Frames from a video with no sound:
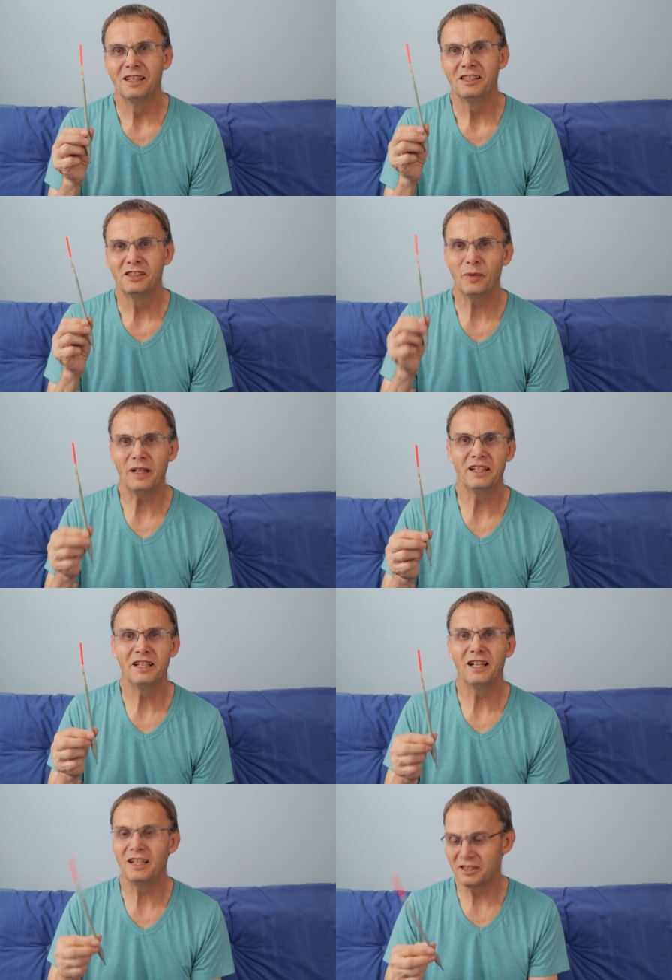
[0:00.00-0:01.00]
20
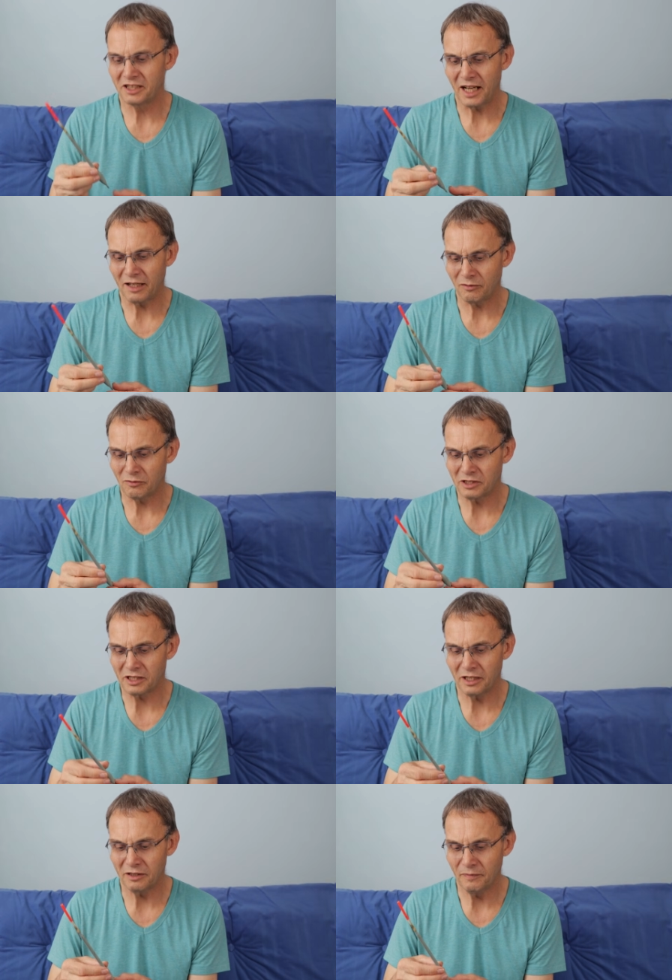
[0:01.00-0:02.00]
yards out or
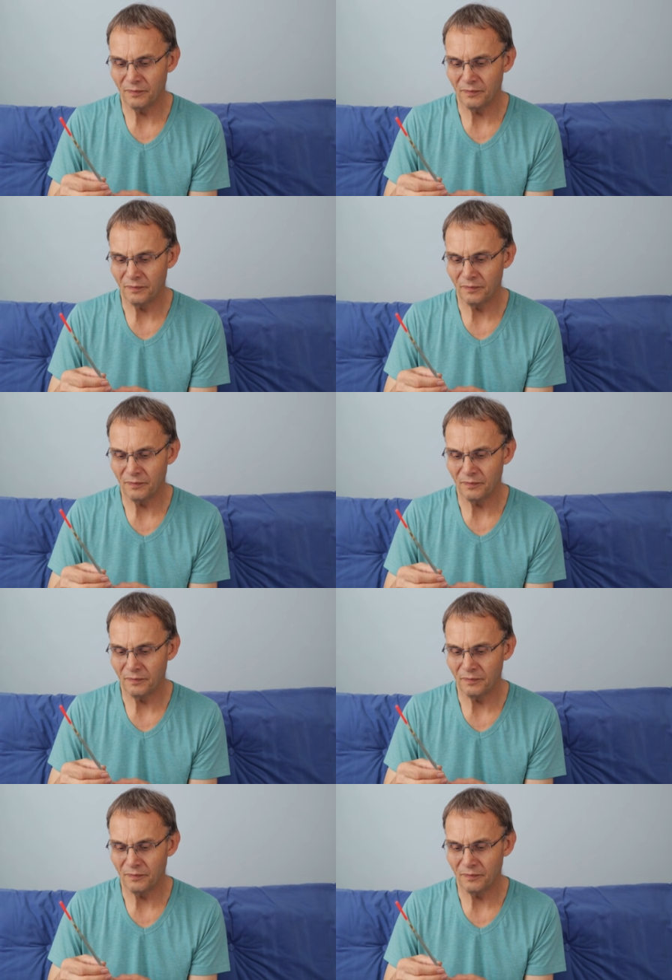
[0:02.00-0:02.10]
so.